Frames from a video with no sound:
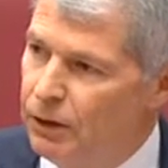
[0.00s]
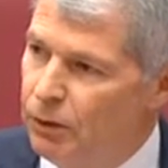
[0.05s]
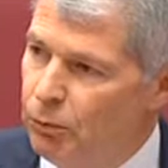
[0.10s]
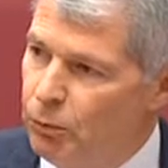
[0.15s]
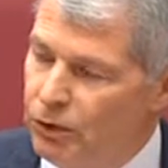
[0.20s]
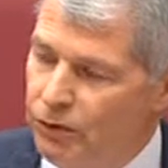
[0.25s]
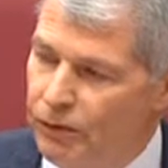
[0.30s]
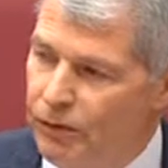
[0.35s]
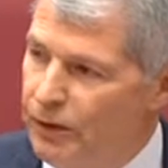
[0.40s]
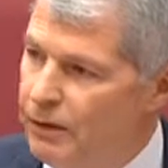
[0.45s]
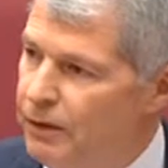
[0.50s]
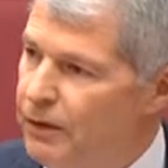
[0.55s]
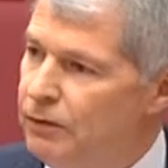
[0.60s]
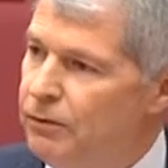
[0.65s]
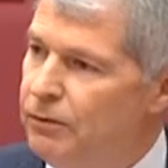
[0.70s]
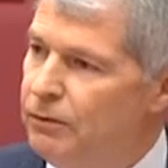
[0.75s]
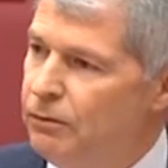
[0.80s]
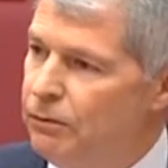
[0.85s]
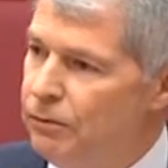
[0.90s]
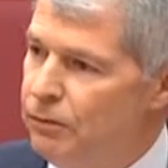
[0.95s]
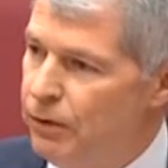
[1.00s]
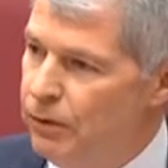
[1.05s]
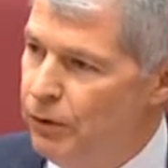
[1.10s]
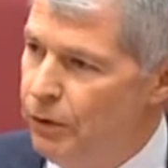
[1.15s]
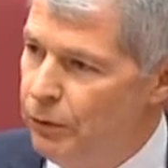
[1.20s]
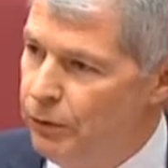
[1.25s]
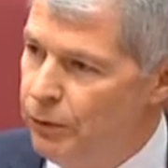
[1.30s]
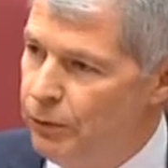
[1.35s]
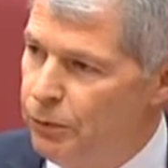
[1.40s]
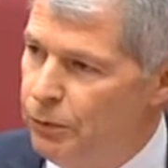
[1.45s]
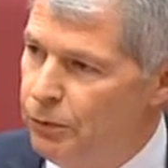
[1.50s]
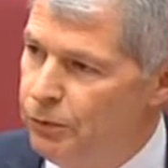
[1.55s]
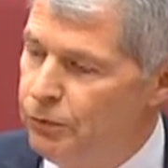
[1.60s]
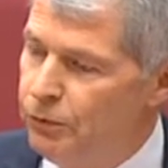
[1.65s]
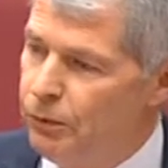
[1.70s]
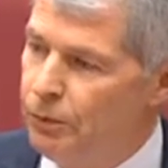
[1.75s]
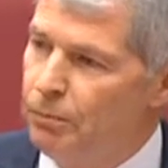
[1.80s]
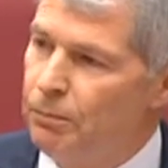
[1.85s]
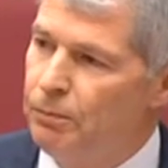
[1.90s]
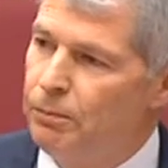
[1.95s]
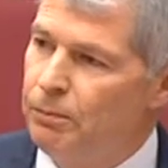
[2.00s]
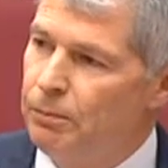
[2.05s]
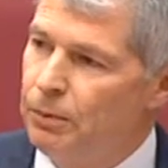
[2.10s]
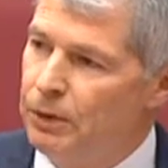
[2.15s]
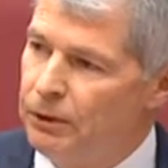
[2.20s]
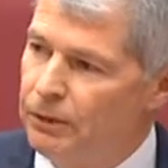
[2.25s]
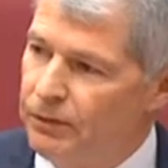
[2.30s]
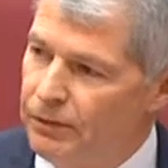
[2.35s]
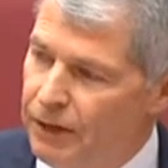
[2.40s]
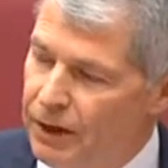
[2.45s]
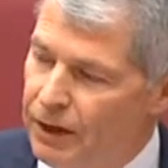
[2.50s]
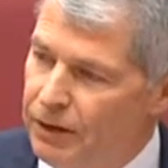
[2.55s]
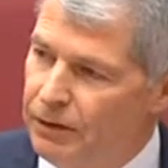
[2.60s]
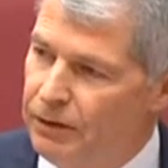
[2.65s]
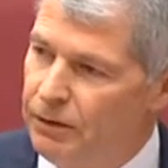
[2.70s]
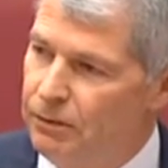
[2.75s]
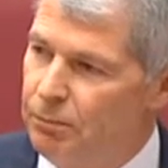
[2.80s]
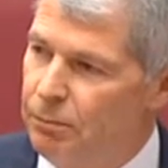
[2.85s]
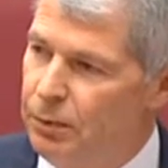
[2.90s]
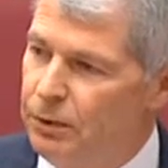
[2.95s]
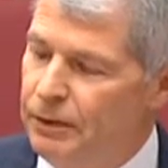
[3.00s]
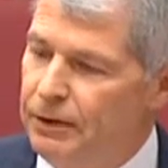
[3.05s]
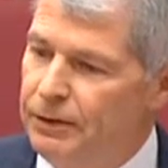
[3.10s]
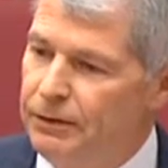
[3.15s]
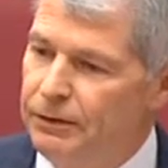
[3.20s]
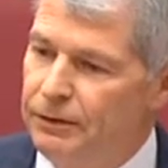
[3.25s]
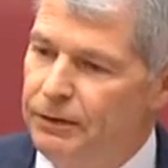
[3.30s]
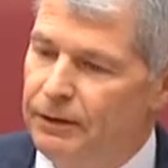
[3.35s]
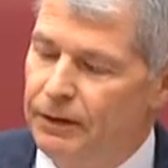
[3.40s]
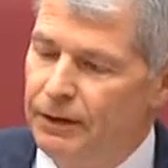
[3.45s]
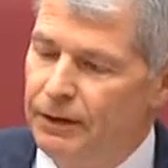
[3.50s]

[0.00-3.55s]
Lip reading: which they then didn't follow through from because they had a complete